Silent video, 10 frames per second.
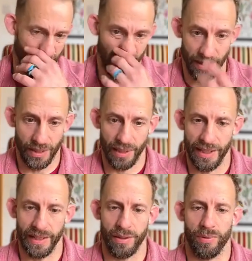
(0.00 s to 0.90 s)
in the
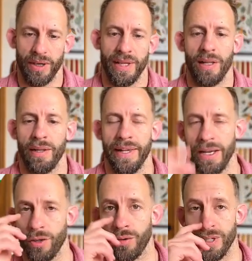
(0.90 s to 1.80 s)
link, right? That'll
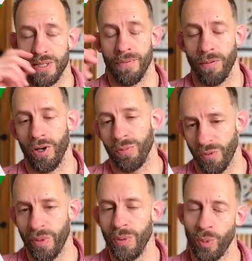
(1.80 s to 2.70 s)
increase the volume of
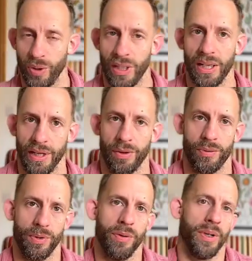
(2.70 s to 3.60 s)
people that click
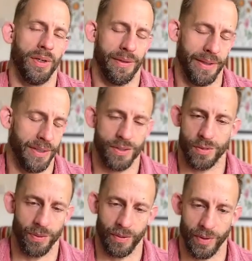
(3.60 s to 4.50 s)
through. It's
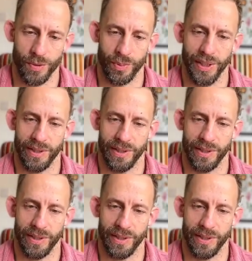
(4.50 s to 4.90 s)
just one of those weird